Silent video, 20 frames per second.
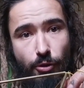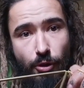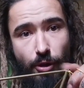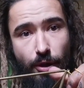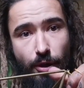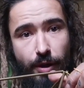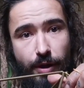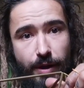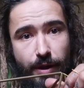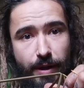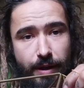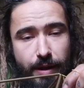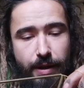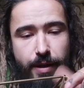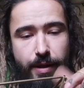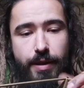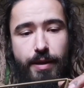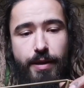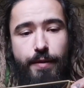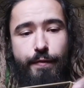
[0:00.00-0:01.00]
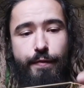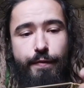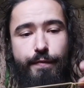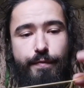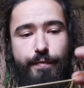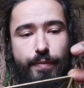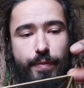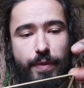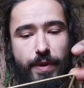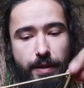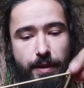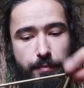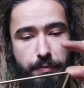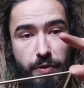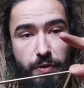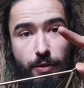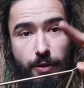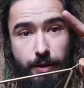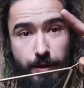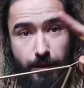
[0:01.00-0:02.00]
I'm turning around that
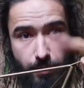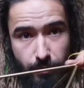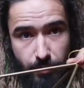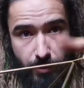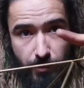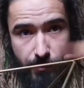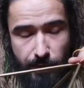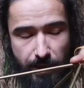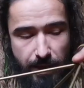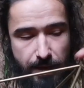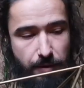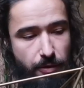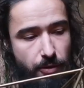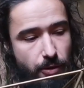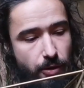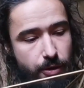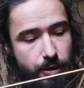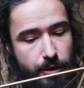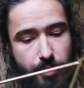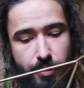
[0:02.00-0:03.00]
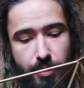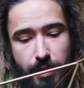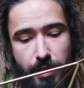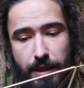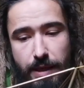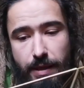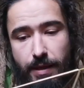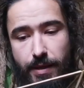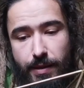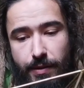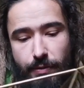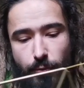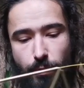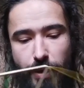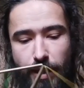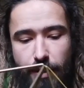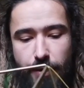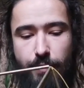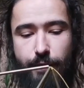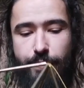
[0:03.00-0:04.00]
corner. It's one of the three
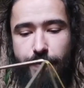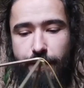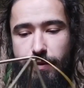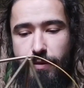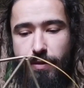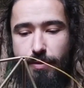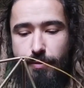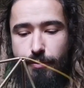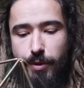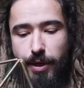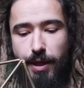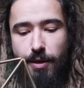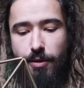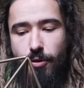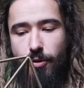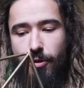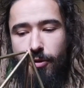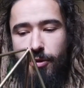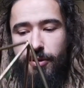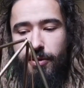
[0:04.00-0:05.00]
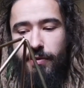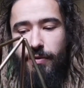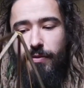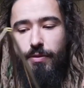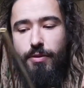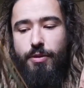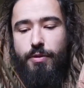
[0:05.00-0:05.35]
corners of our eight eyes.